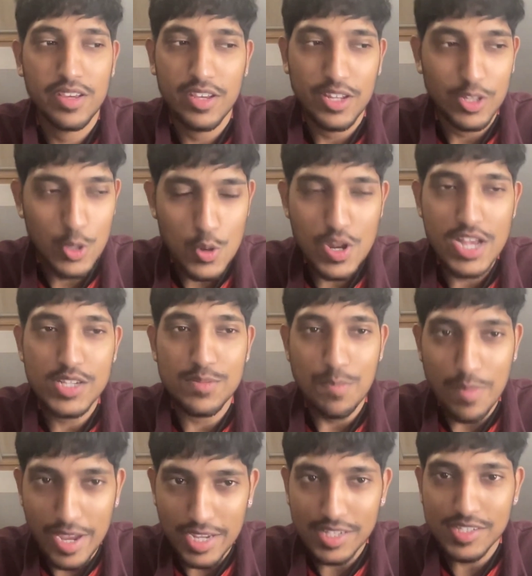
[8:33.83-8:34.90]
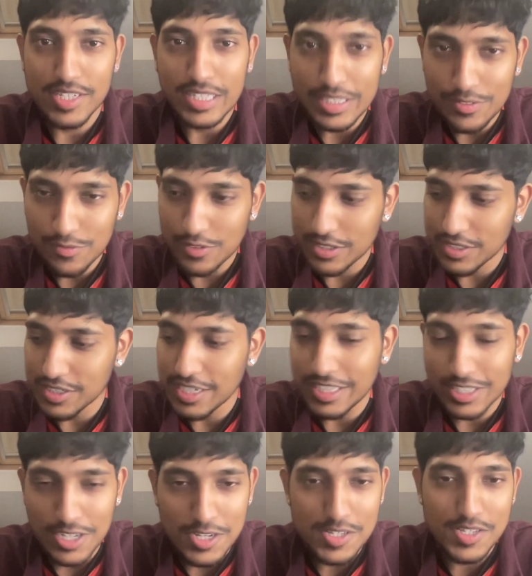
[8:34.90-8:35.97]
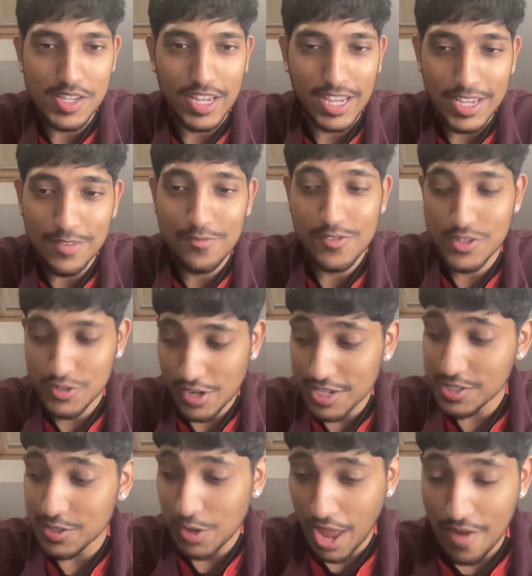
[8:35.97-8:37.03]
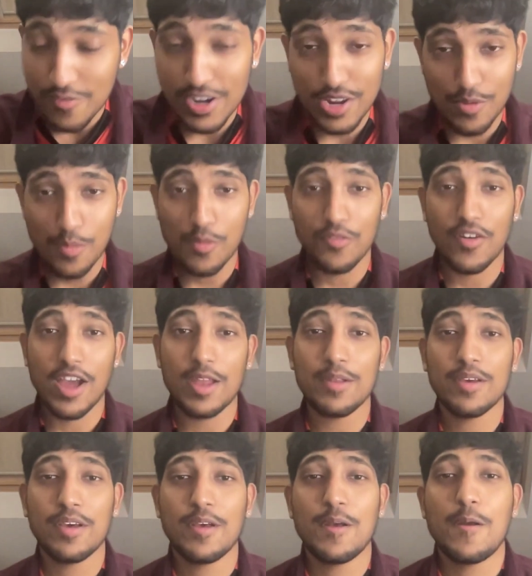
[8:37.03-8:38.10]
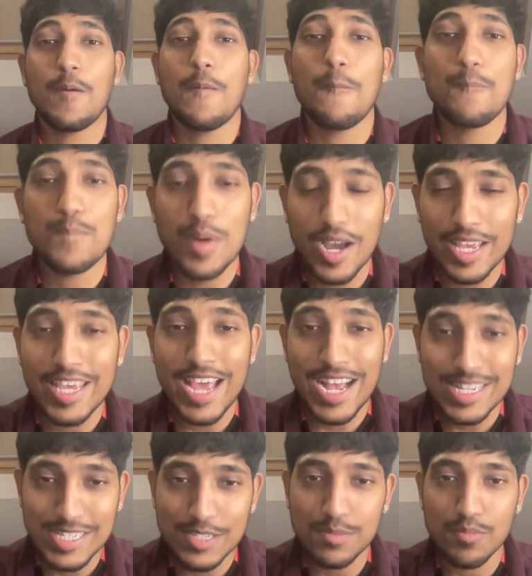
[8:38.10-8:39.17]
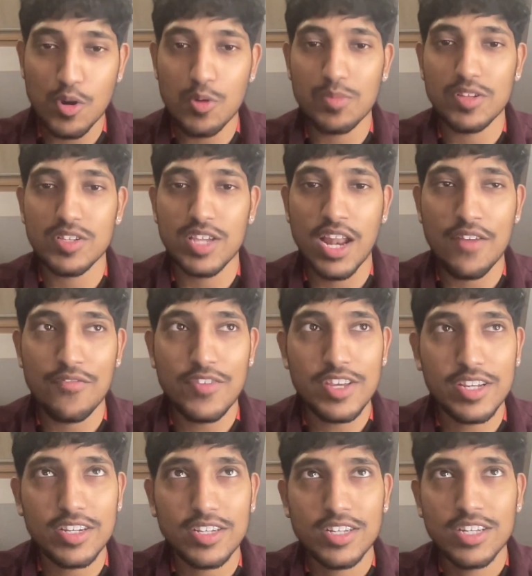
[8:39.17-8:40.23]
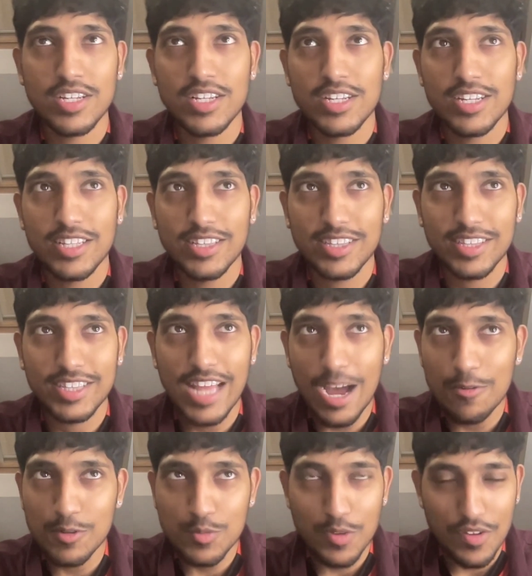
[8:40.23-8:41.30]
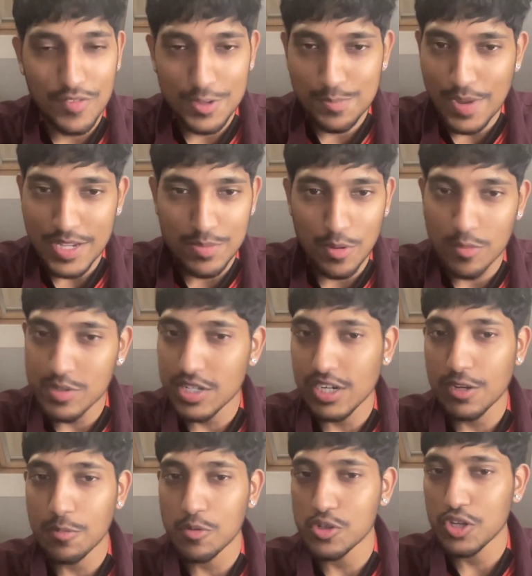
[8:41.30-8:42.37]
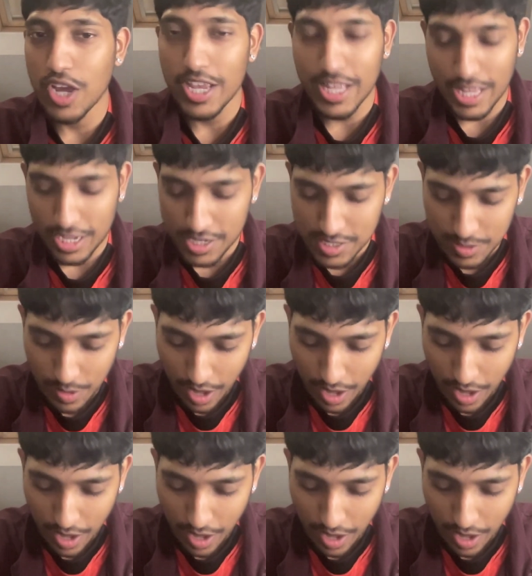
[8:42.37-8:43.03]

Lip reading: Nunes makes a difference. He frustrates every Liverpool fan, but he has his moments, and I think that was one of his best moments in a Liverpool shirt, because